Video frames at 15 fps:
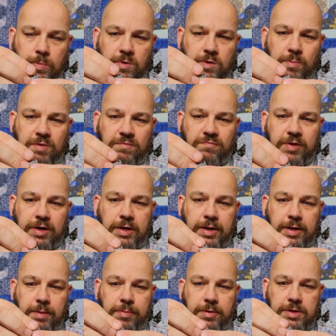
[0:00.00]
It's a bit
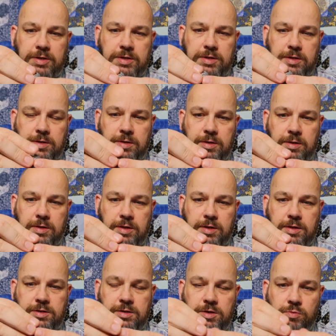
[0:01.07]
fiddly, but
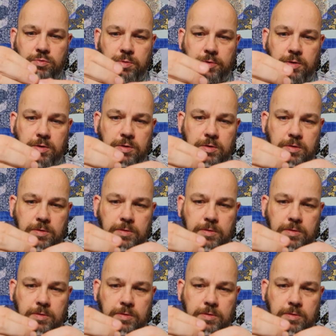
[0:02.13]
it's doable,